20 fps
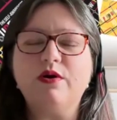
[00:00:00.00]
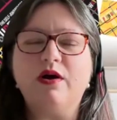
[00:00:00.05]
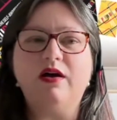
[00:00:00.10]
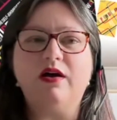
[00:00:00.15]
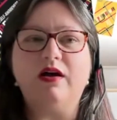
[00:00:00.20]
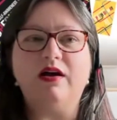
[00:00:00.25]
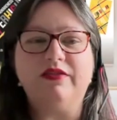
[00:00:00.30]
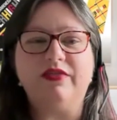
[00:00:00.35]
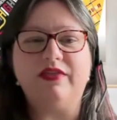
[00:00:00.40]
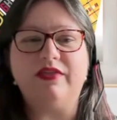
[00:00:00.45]

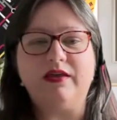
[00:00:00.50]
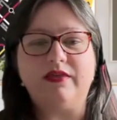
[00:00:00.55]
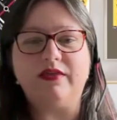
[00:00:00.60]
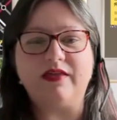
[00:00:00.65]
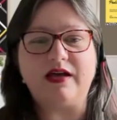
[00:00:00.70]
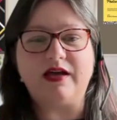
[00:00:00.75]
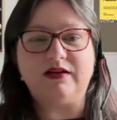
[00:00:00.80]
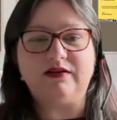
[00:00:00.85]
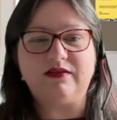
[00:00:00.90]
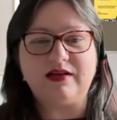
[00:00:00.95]
I think
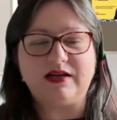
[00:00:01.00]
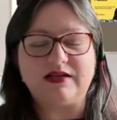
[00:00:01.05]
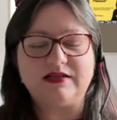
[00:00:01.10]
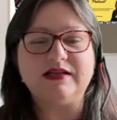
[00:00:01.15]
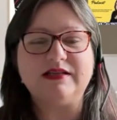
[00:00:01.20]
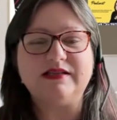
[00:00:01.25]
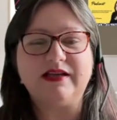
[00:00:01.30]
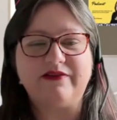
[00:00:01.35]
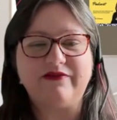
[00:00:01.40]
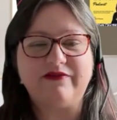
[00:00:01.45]
that that
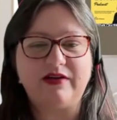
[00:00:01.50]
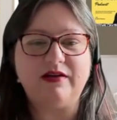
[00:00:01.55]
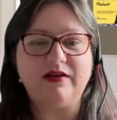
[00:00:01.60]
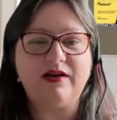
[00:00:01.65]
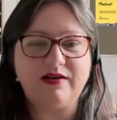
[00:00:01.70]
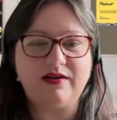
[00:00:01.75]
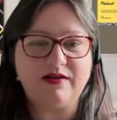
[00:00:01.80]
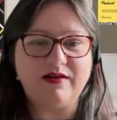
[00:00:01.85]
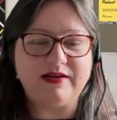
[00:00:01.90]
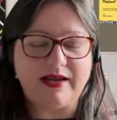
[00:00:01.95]
does have
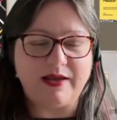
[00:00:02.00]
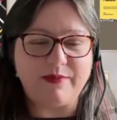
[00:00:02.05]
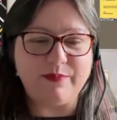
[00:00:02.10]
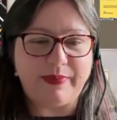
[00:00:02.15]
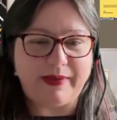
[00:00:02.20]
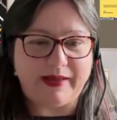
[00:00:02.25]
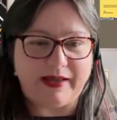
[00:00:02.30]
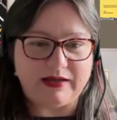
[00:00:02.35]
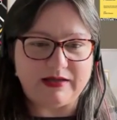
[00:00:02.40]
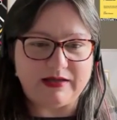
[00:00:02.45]
an
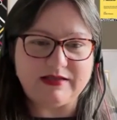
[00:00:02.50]
impact.